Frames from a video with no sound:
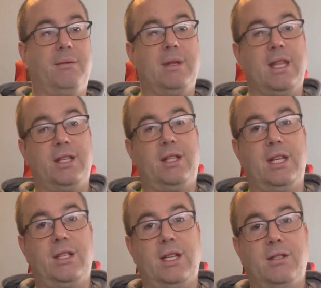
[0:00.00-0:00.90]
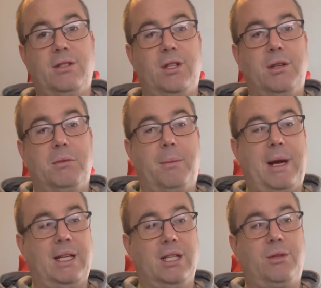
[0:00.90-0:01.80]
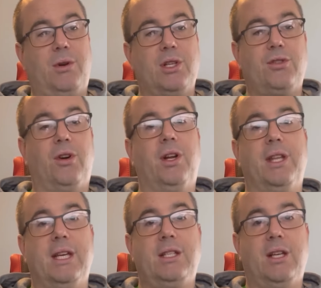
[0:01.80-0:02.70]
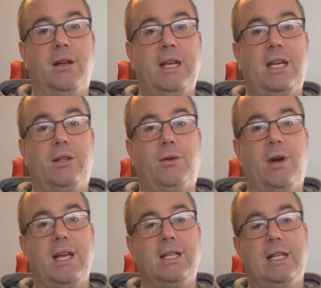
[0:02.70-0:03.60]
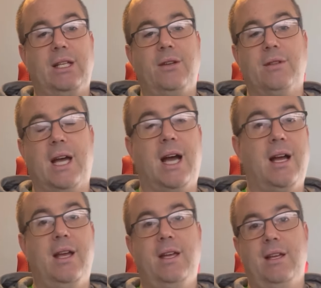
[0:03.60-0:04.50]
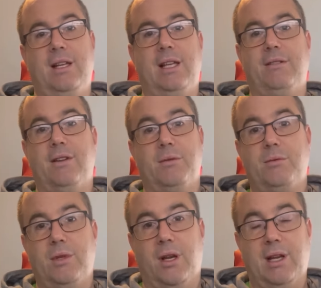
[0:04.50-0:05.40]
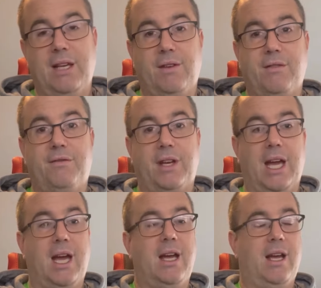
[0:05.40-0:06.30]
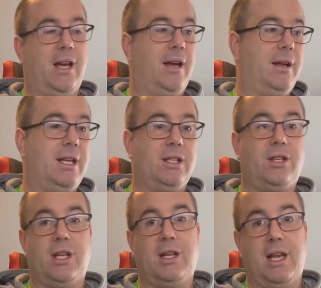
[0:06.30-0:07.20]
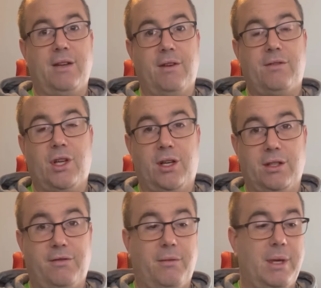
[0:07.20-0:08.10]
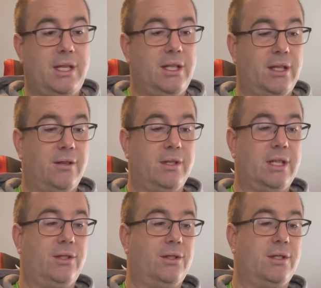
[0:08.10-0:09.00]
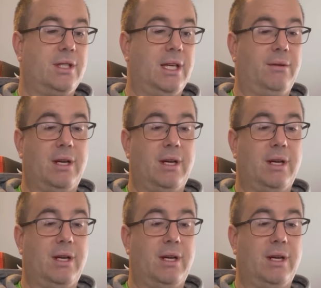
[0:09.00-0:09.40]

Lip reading: I mean, this is the magnet's quite strong on this, you know, he could quite easily do that, you know, leave it and forget, and leave it charging for me to use it, sort of thing.